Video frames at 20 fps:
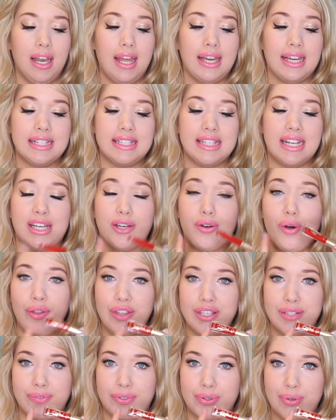Like I said, I got
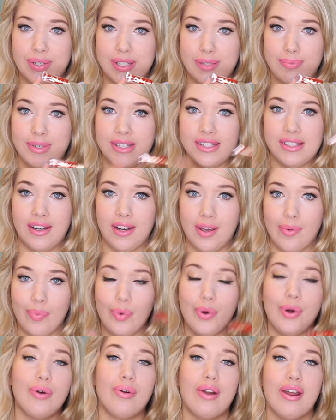this for Christmas and I
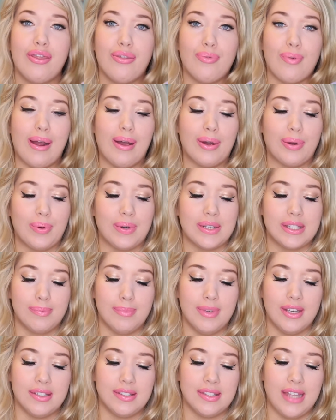wore it throughout
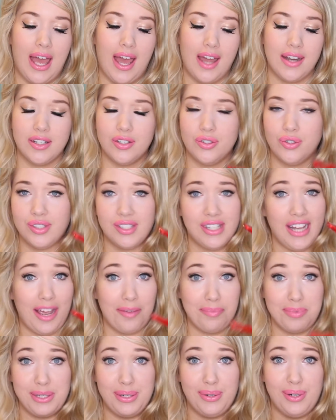Christmas and just
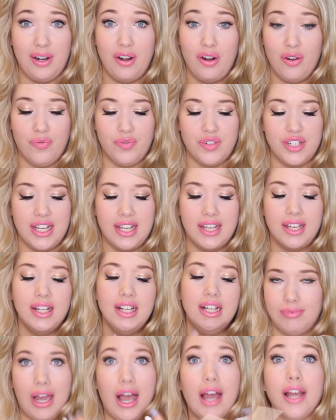absolutely loved it.
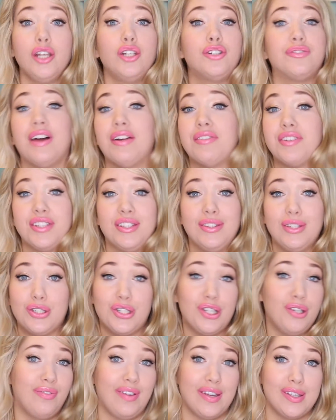I love everything that
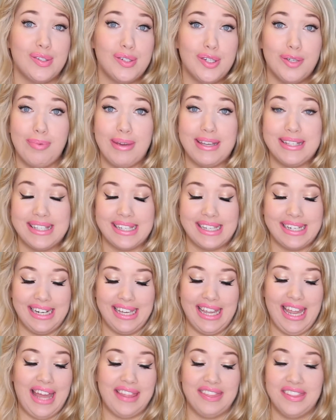Too Faced do
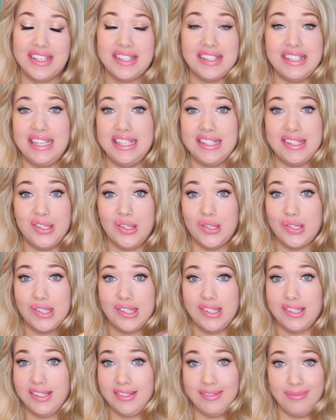basically, and this is
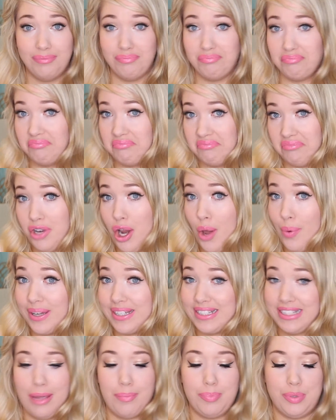just no
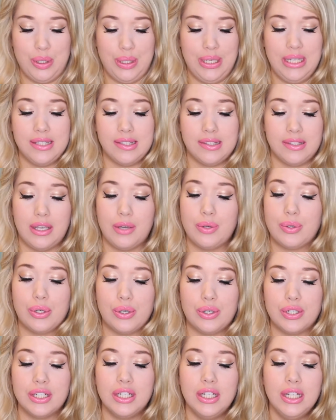exception. It's so
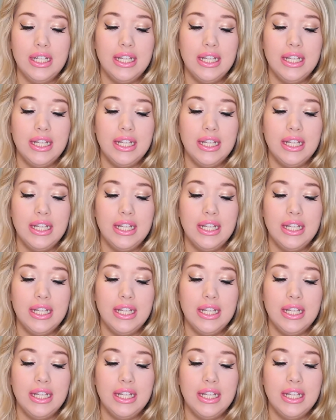good.